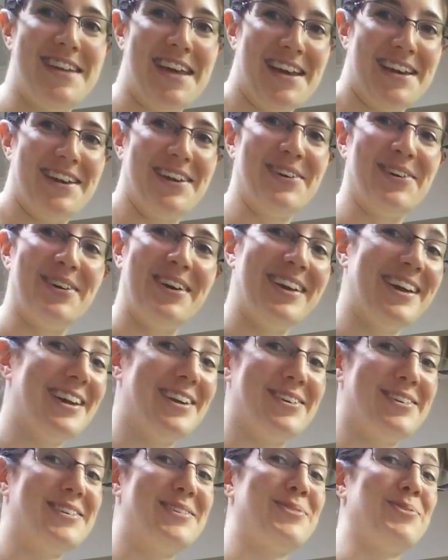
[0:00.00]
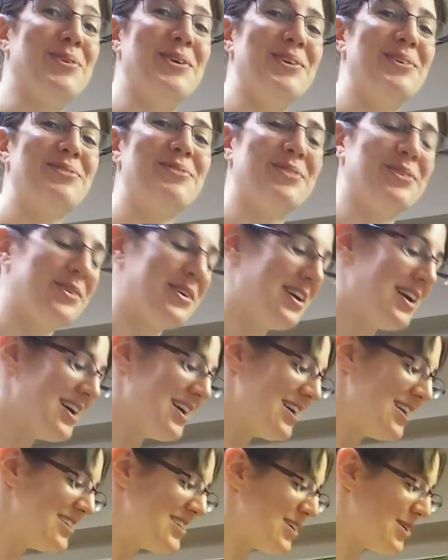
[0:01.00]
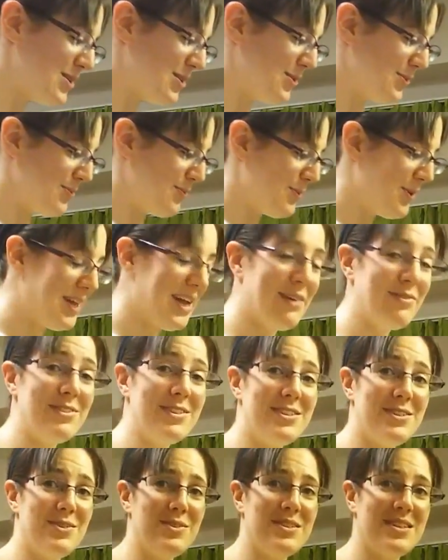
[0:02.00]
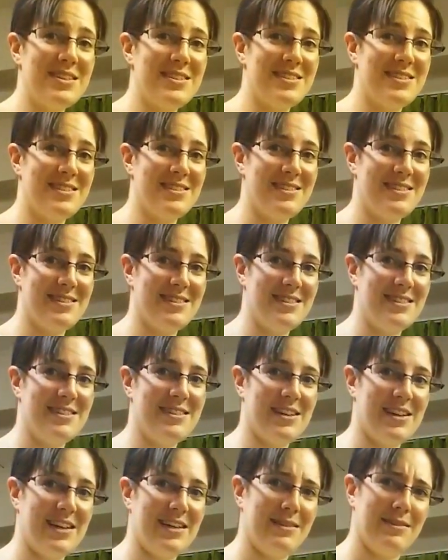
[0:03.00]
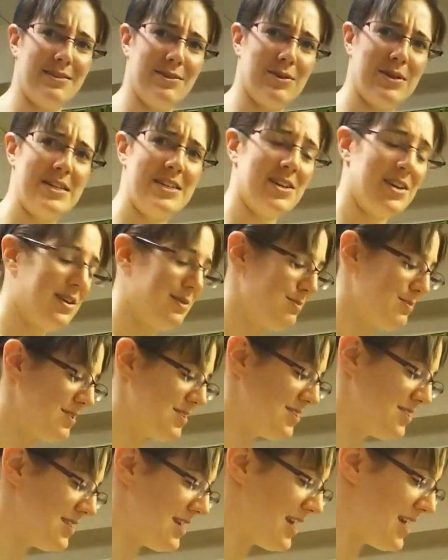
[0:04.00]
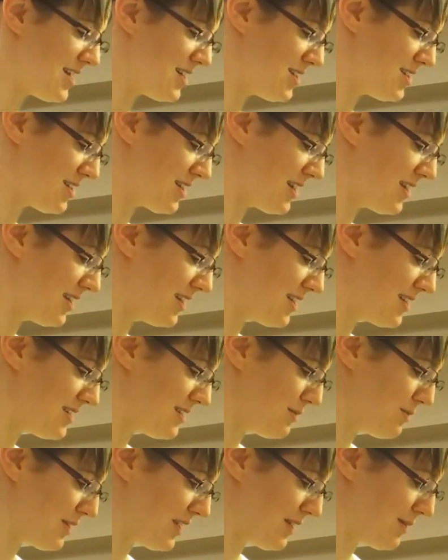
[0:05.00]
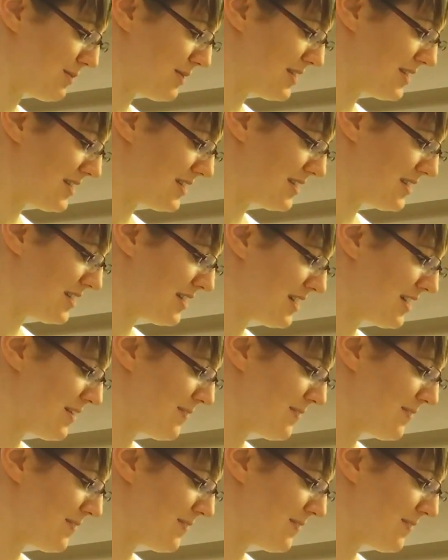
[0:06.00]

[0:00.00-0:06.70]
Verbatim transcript: standing on later, it's wonderful, so we have to do this like three times ish, I think is the recommended.